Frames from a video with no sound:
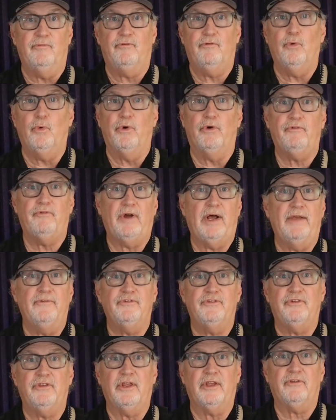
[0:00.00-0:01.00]
4,
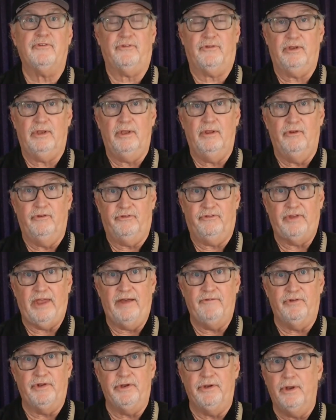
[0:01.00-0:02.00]
5, 6,
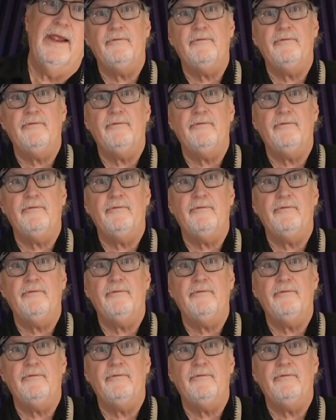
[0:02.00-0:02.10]
7.